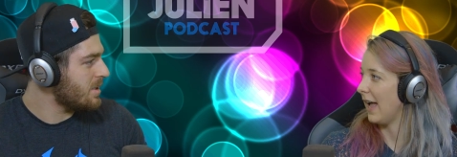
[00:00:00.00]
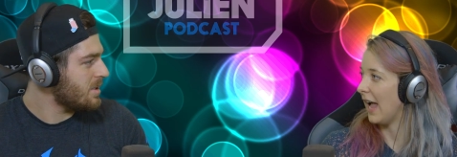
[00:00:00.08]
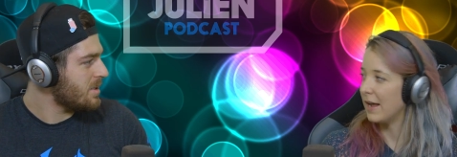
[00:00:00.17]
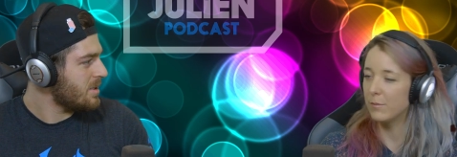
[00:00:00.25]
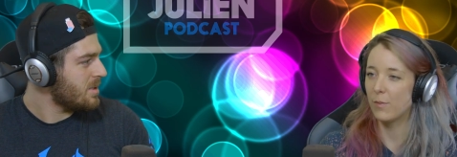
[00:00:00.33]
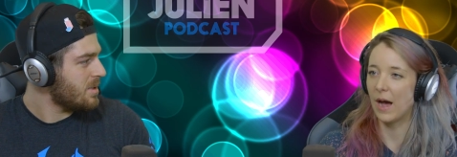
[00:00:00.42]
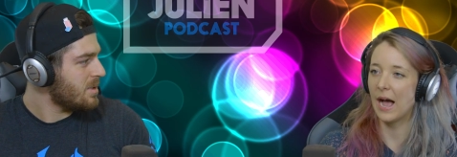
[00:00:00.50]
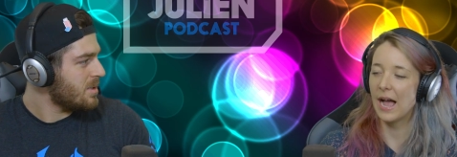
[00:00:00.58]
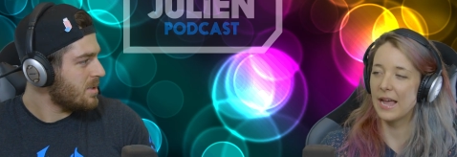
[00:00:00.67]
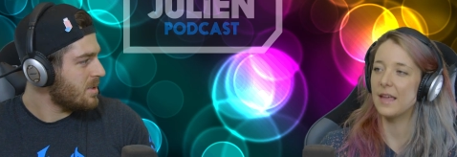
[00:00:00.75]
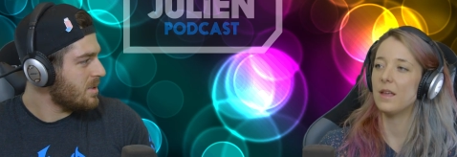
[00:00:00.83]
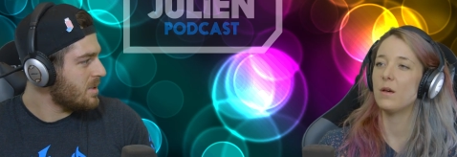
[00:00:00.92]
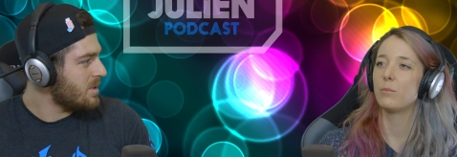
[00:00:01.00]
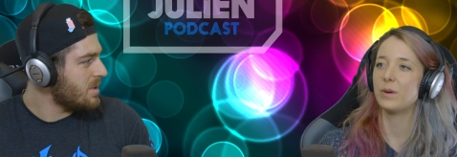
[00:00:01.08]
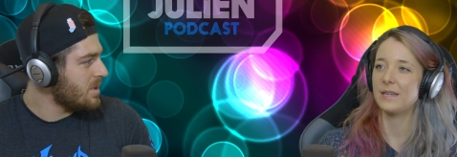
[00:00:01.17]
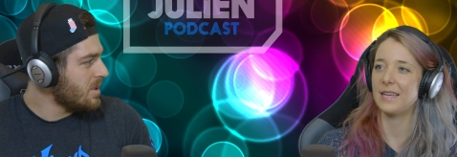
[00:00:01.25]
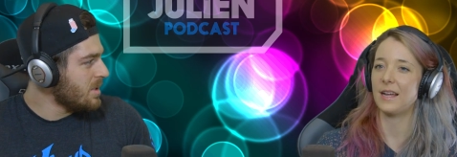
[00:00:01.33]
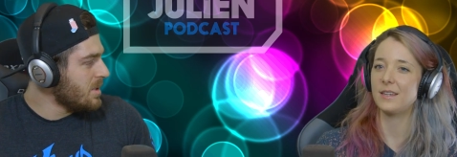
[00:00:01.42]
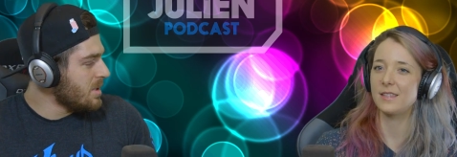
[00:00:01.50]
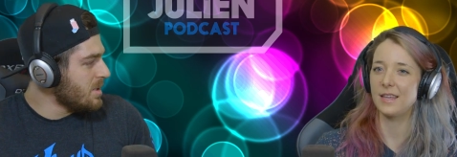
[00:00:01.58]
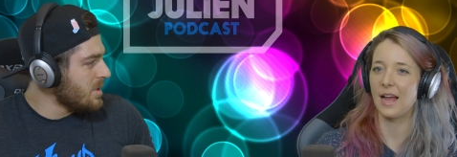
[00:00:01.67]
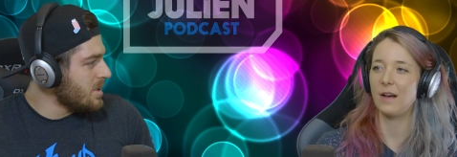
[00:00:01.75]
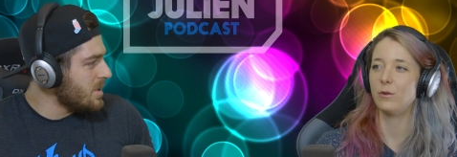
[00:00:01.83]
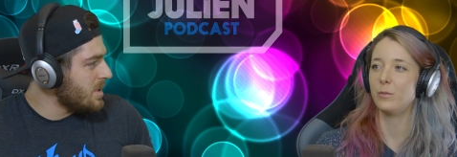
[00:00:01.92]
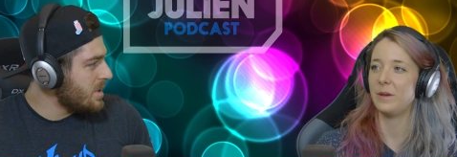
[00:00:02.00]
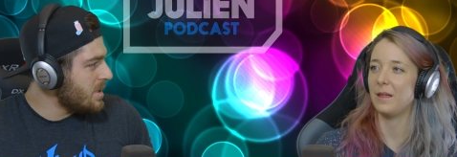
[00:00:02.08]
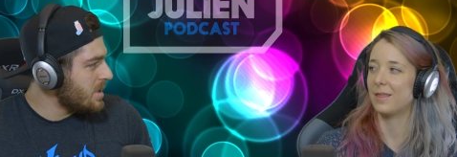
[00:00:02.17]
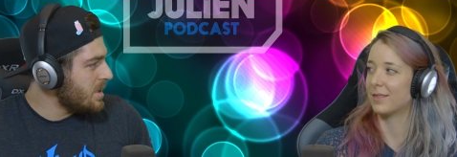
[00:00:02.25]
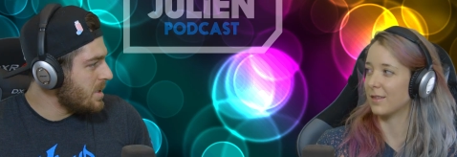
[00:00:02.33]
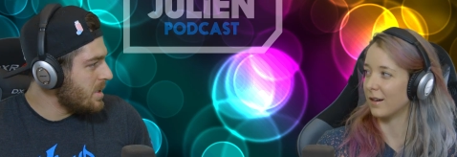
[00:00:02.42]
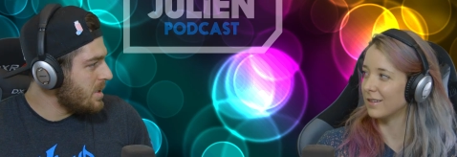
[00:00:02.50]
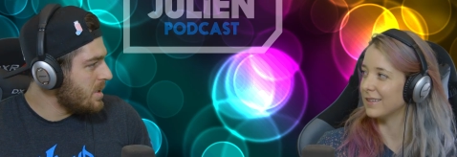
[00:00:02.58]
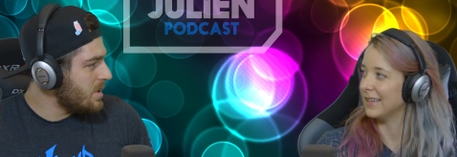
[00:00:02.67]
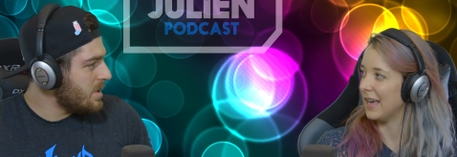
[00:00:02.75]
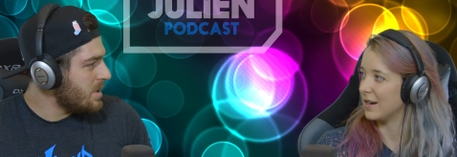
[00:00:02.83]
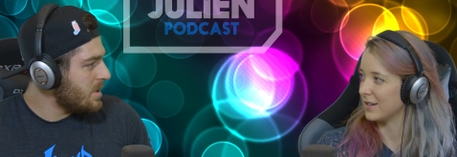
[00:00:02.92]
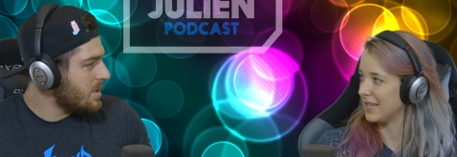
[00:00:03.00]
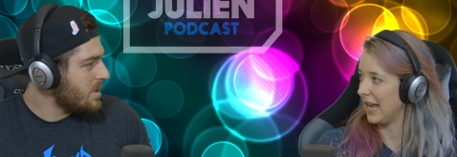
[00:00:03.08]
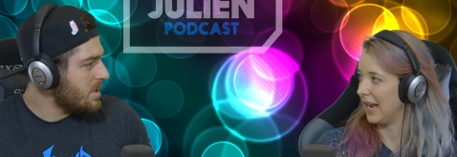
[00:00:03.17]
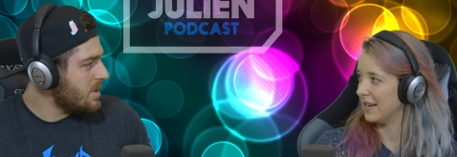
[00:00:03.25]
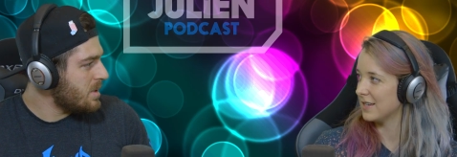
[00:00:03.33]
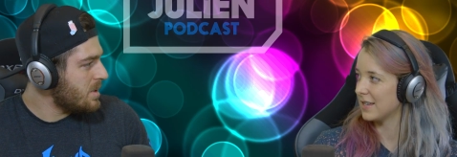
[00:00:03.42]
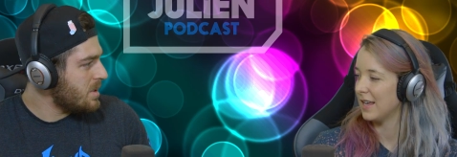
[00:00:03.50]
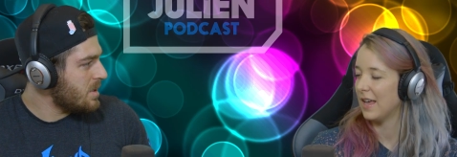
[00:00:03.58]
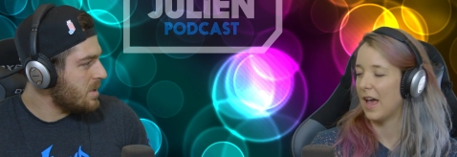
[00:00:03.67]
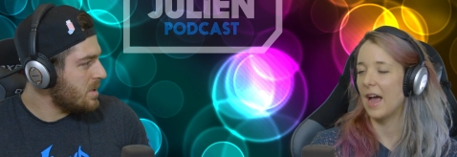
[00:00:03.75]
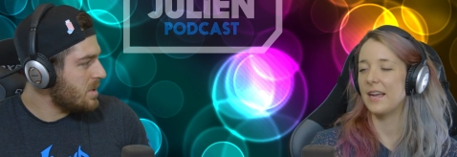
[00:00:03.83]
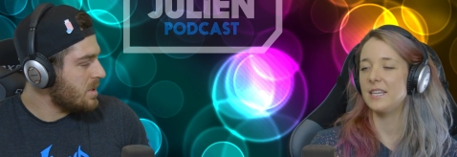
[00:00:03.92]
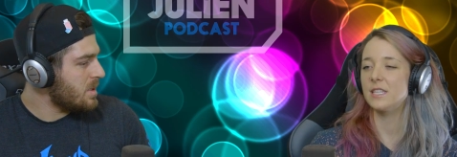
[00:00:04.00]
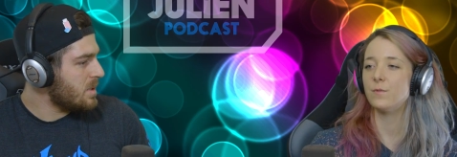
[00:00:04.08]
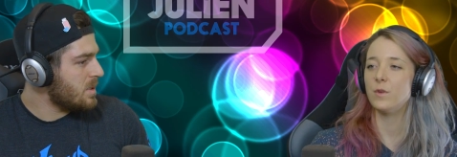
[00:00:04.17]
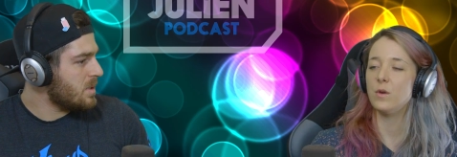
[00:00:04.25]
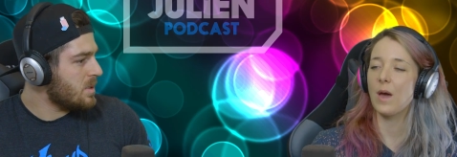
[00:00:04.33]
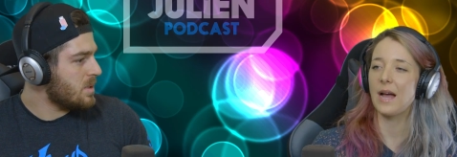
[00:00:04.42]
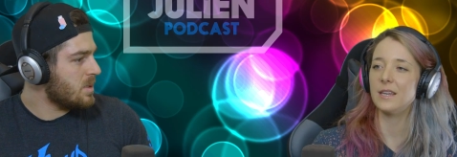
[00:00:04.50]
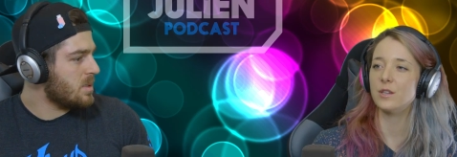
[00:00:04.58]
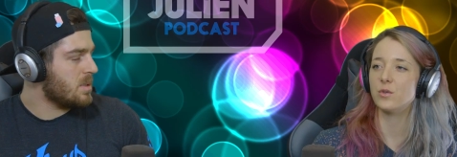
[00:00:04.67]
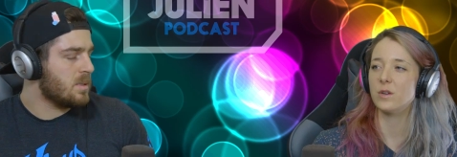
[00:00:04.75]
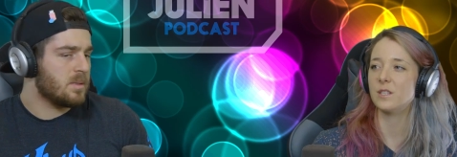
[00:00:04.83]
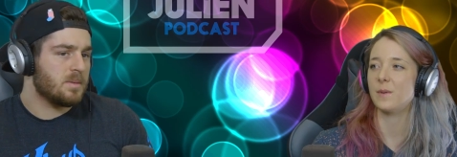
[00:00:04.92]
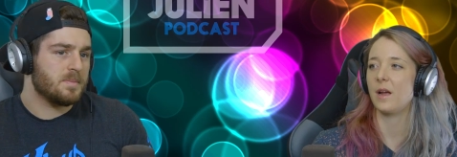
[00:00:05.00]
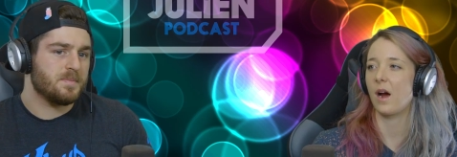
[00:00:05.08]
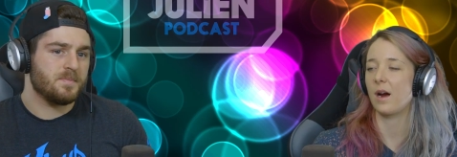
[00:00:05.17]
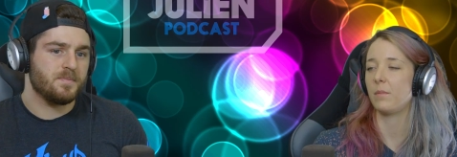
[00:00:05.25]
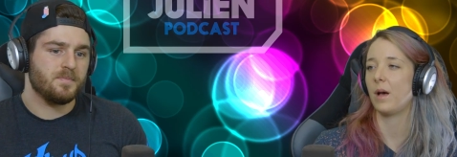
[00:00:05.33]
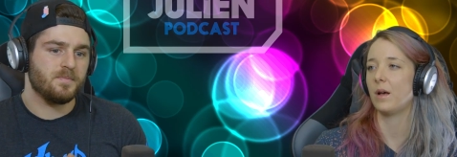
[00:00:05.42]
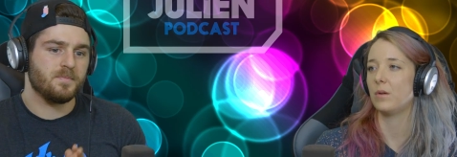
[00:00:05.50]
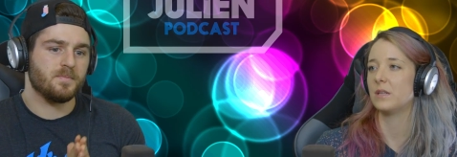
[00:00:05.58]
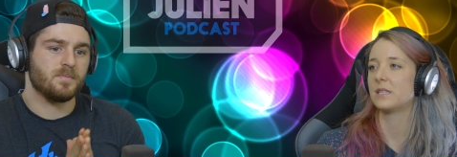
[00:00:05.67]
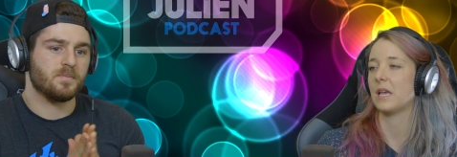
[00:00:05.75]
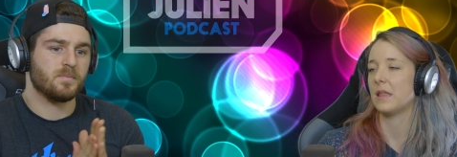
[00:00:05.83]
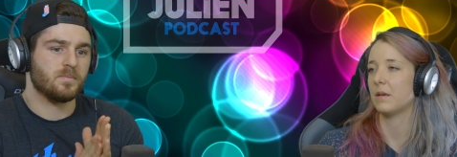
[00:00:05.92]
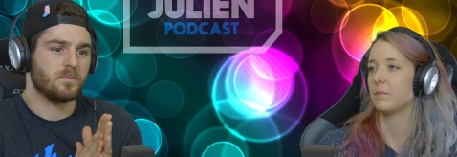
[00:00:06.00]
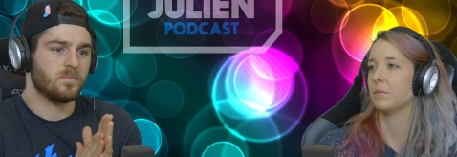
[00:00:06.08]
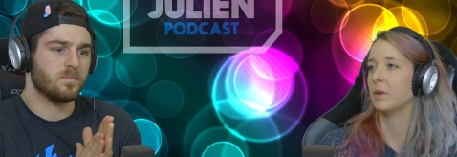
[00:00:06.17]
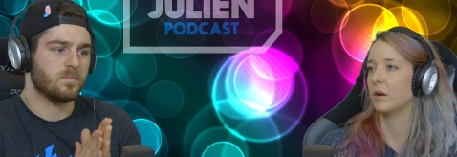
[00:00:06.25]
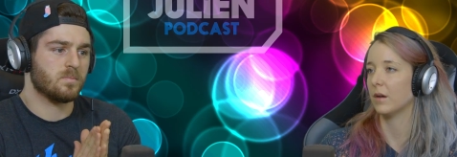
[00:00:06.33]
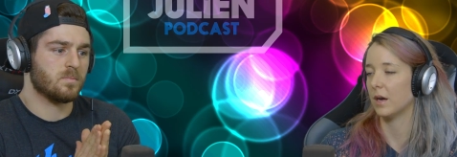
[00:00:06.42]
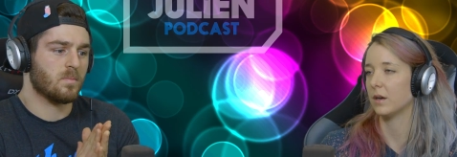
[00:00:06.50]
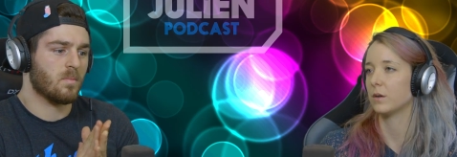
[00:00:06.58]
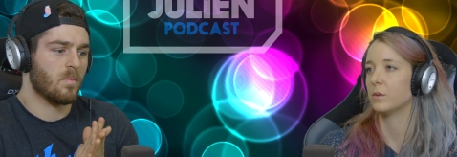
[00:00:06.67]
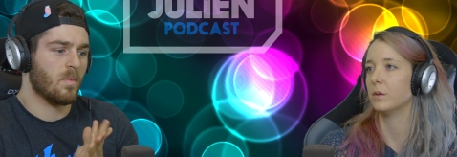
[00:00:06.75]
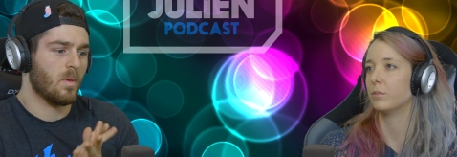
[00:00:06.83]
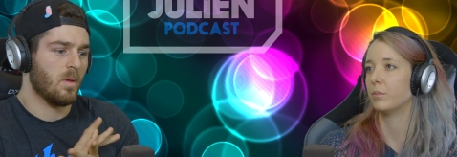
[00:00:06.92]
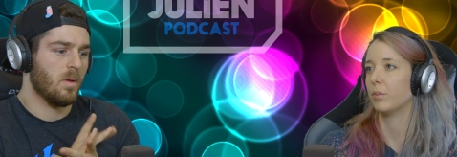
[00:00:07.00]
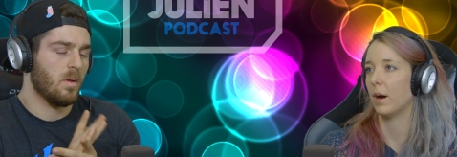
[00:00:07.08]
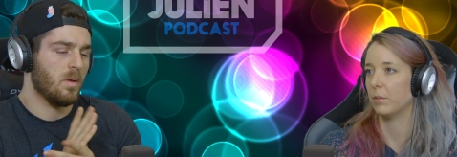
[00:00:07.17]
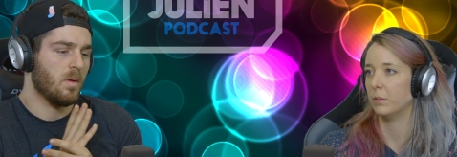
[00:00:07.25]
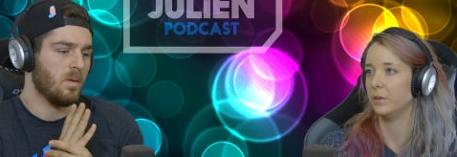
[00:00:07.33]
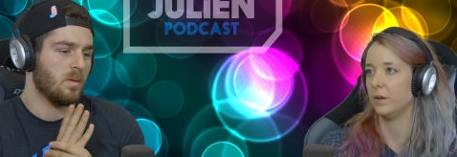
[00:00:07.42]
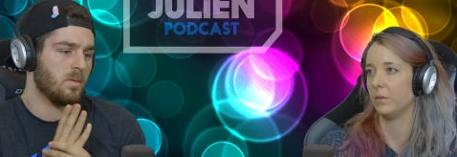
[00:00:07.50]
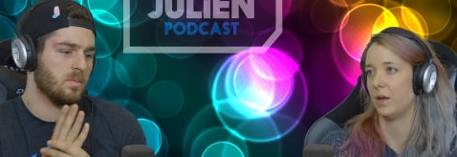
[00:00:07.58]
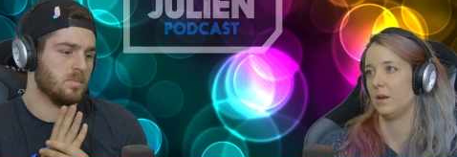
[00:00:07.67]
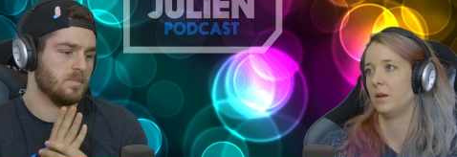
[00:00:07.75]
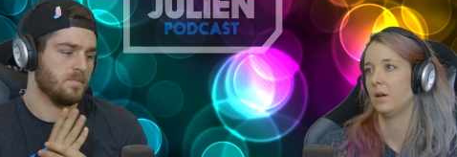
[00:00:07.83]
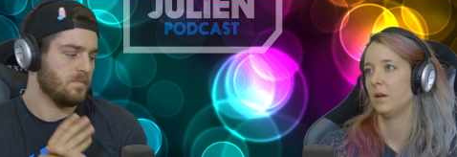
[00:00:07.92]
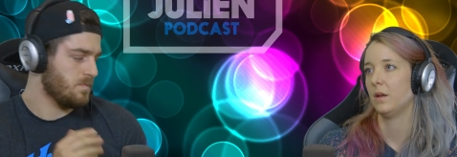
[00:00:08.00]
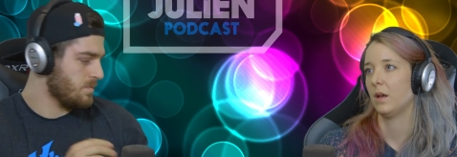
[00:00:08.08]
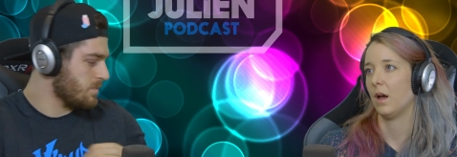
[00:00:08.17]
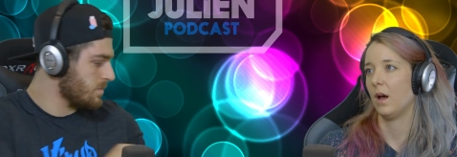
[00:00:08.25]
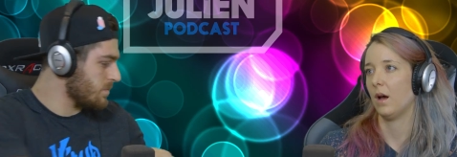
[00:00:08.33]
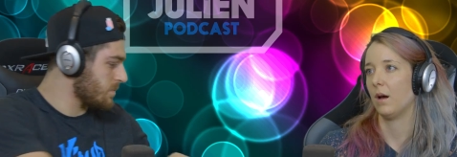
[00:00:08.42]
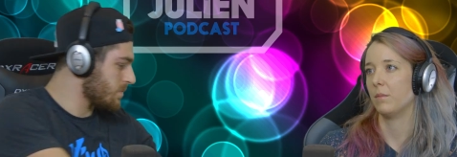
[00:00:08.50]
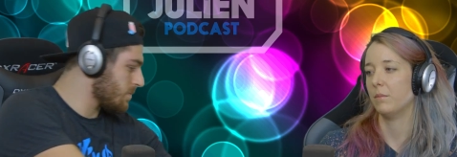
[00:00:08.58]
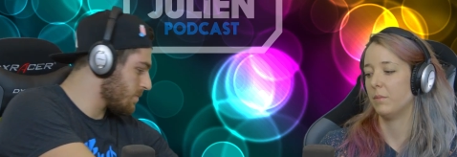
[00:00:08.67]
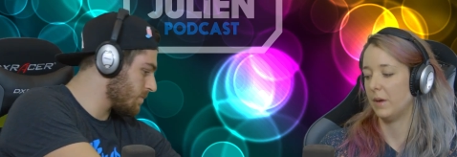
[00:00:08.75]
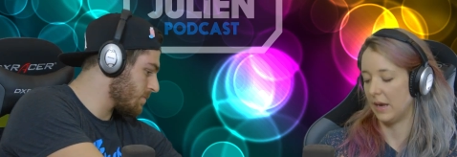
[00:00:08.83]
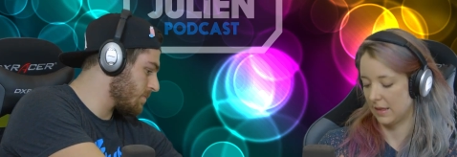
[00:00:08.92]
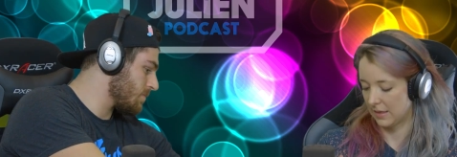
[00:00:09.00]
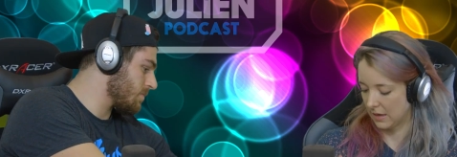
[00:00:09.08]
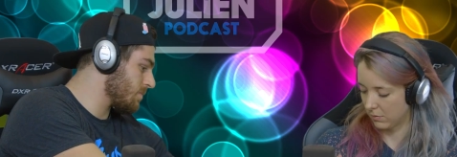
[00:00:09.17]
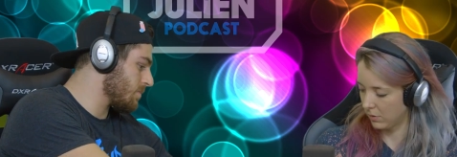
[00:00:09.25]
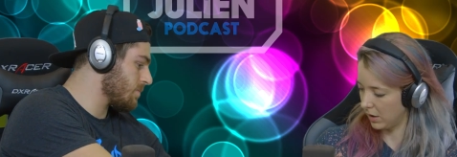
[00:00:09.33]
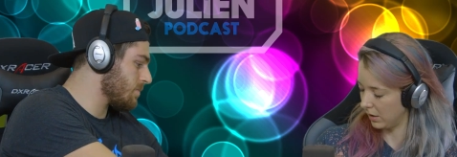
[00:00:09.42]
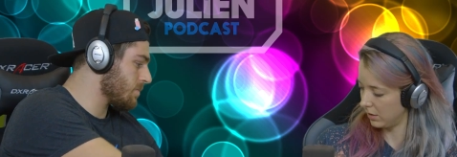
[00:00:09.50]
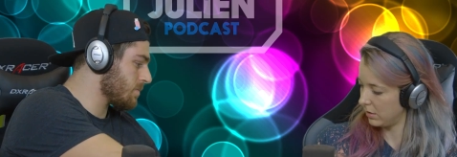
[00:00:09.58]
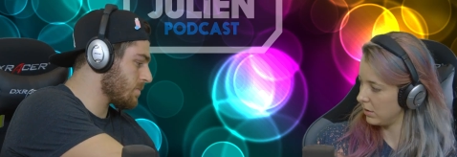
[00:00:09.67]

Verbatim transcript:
Speaker 1: I predict that I will be thoroughly entertained. I guess if you had to twist my arm, I would say that McGregor would probably win. But I think... What?